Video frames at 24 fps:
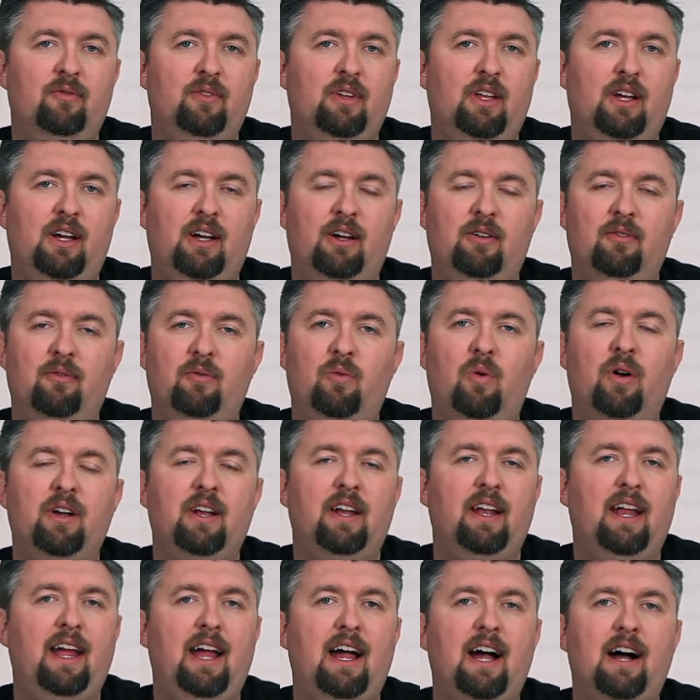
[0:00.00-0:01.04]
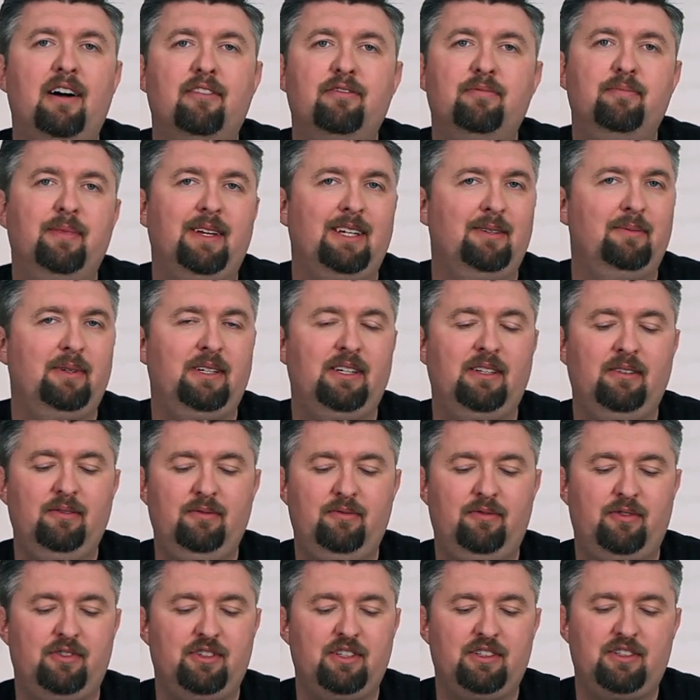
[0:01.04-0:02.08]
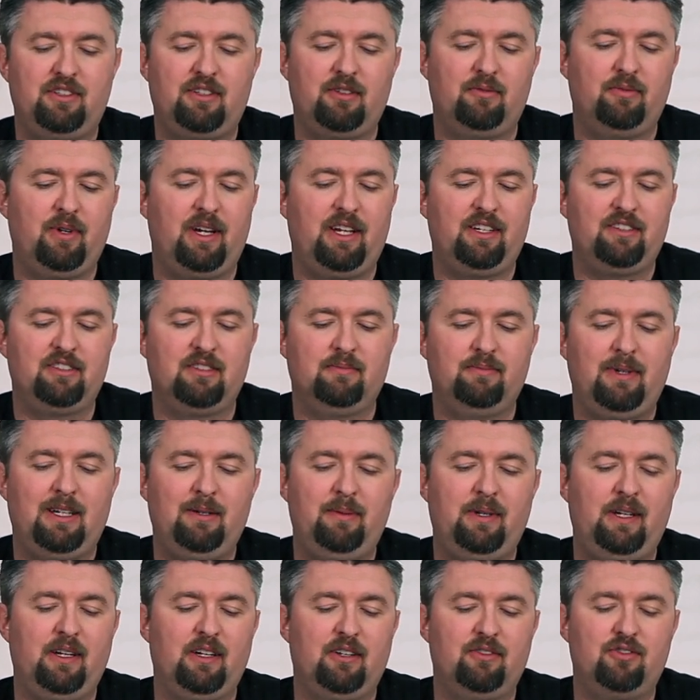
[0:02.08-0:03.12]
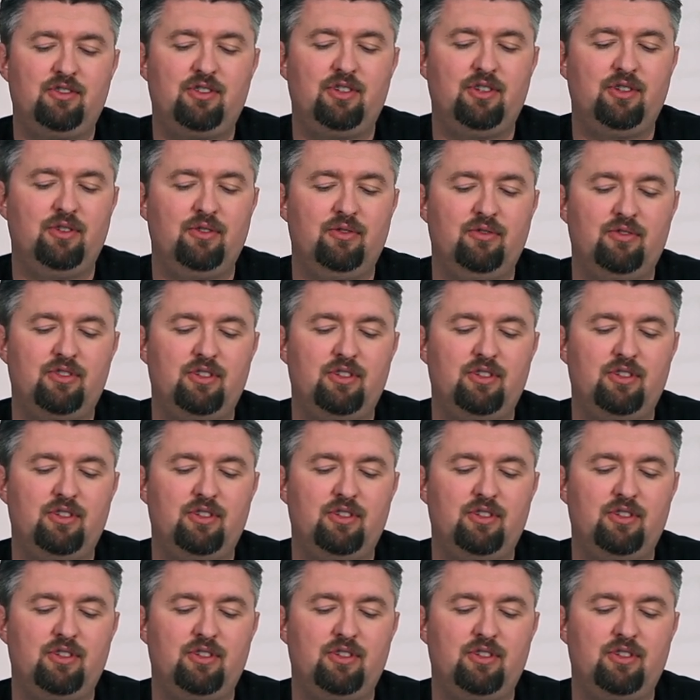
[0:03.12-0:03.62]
1.5 maybe for just the razor, maybe a 2,